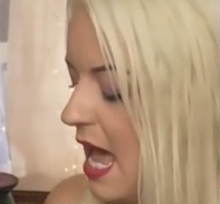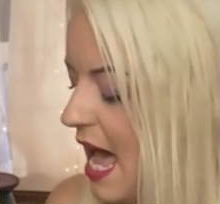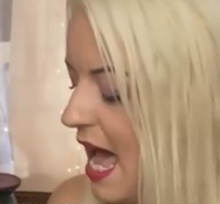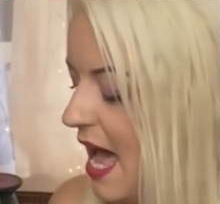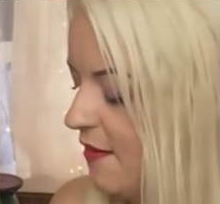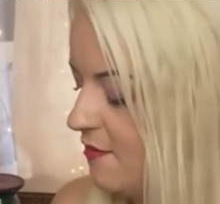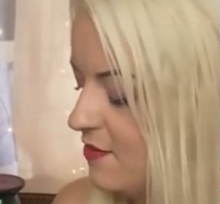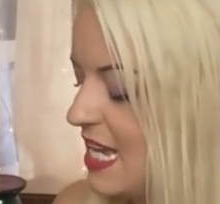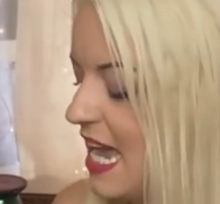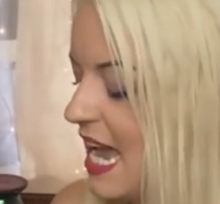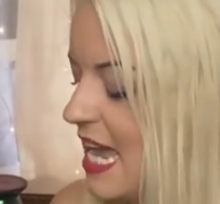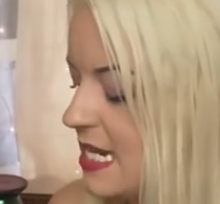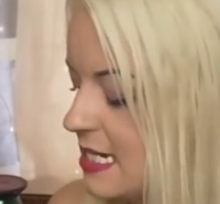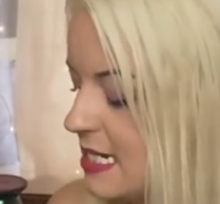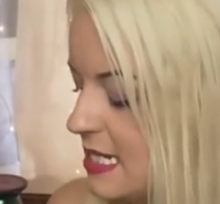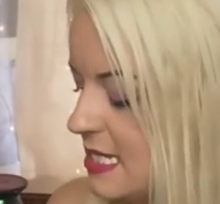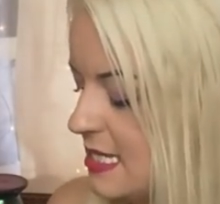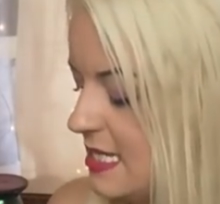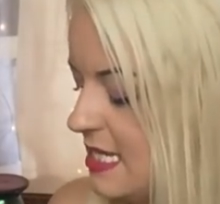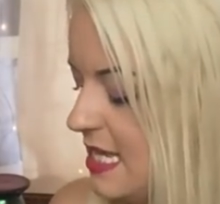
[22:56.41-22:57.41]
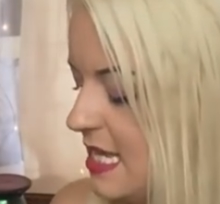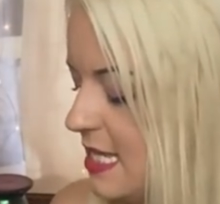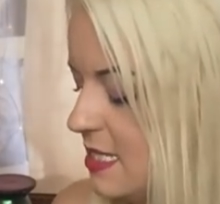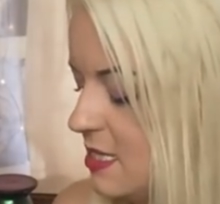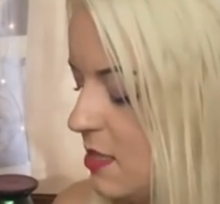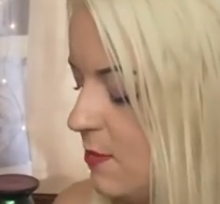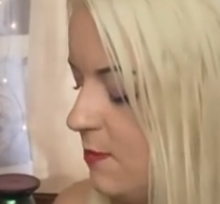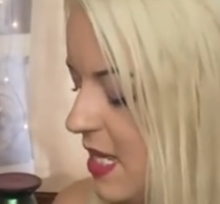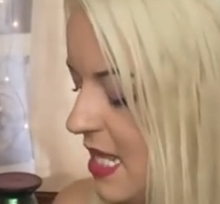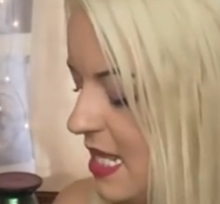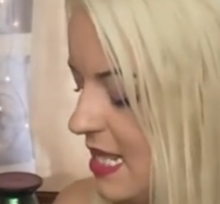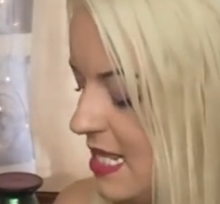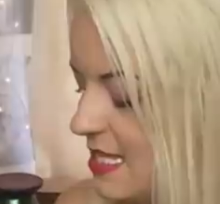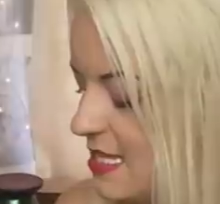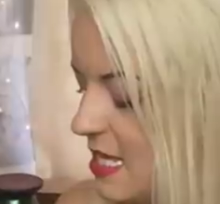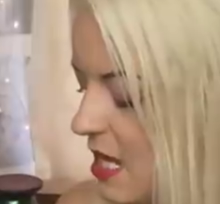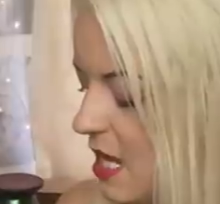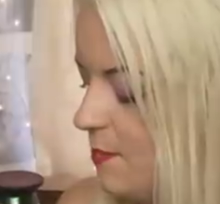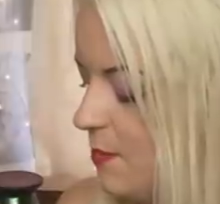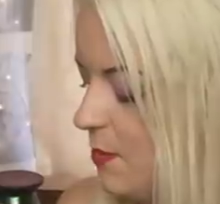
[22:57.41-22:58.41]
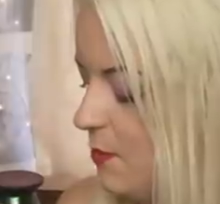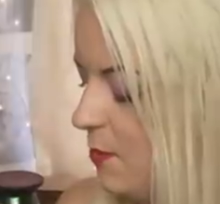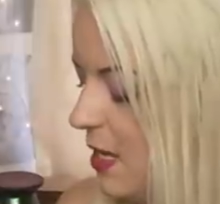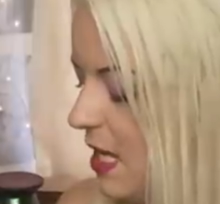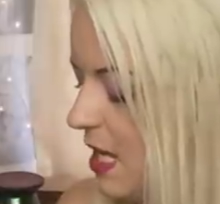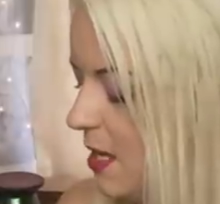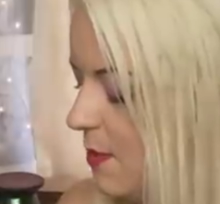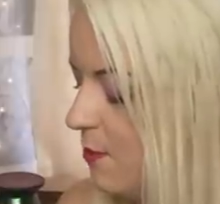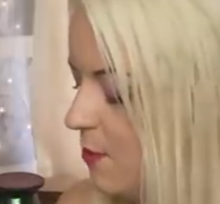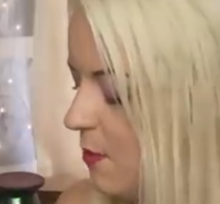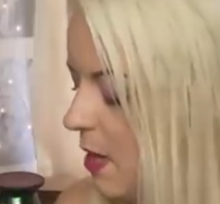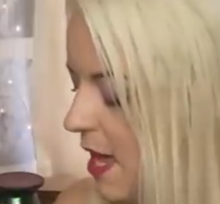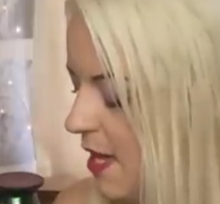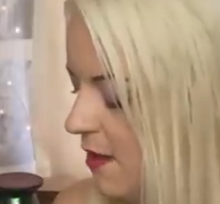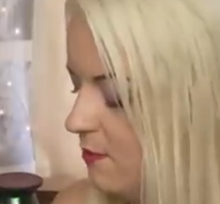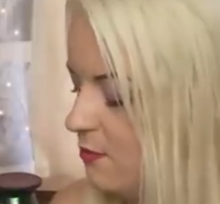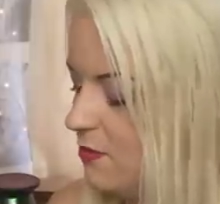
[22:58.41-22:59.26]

have tendencies to be these type of people, uh,